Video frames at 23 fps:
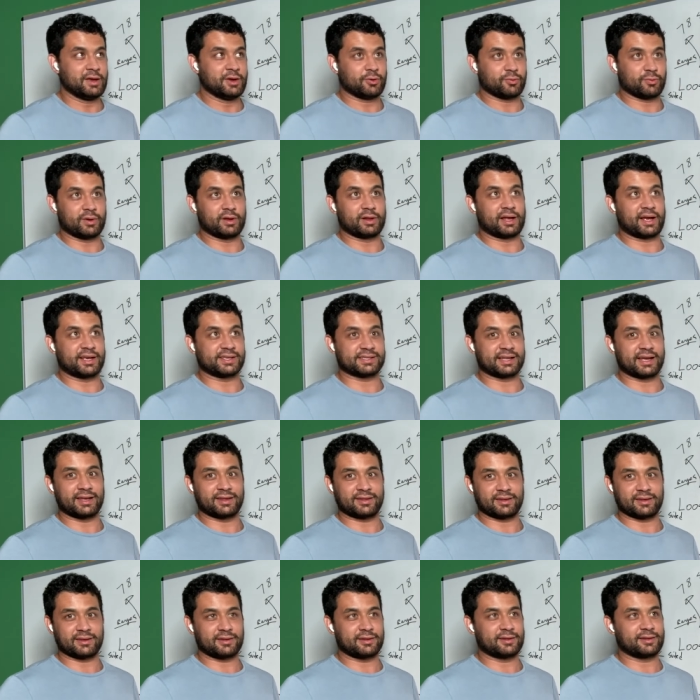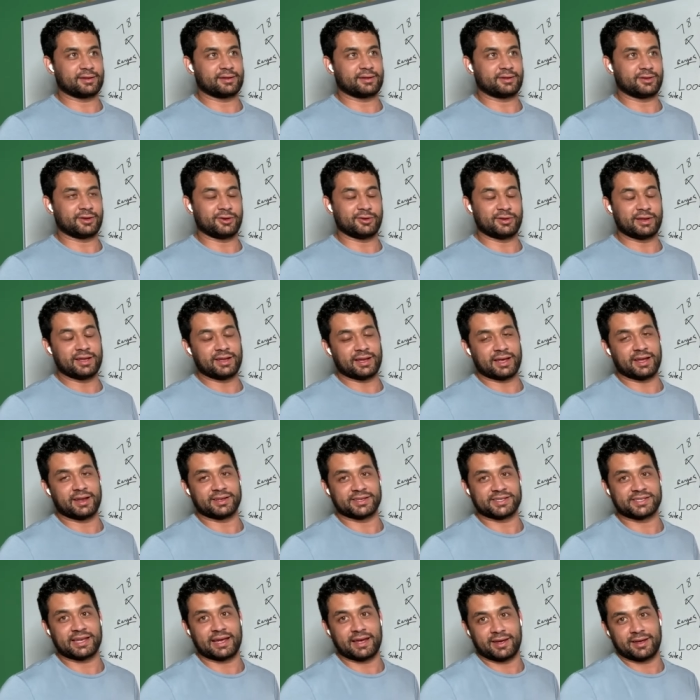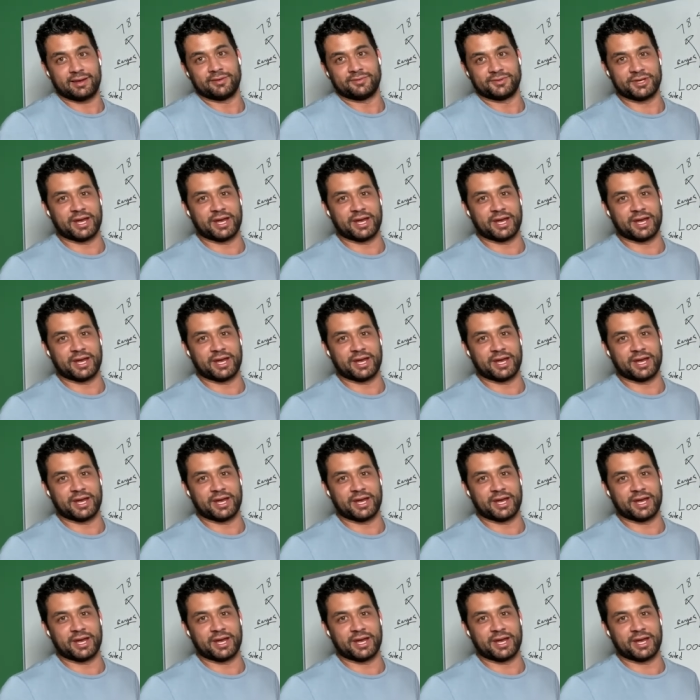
realize like you need to hit a set of